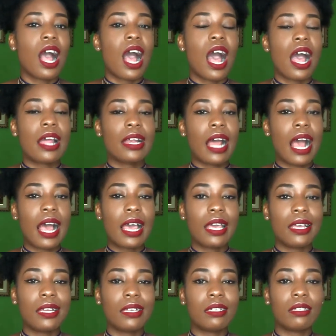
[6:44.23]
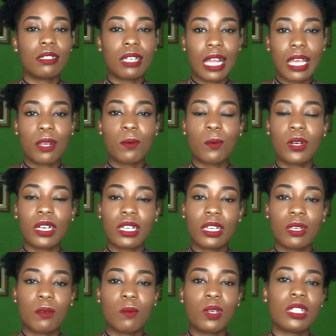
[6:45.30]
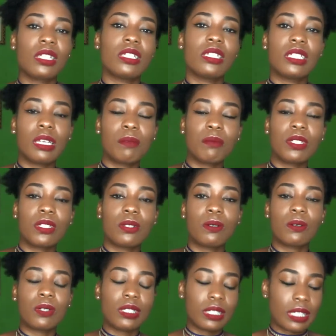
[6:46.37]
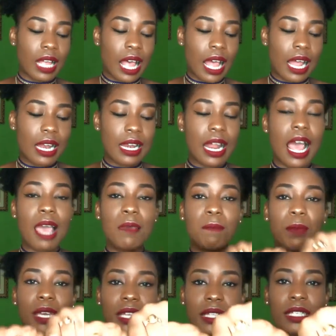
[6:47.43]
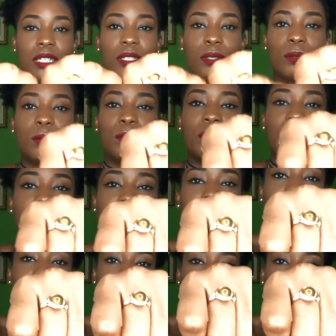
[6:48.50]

and I like working with gemstones and I made these two rings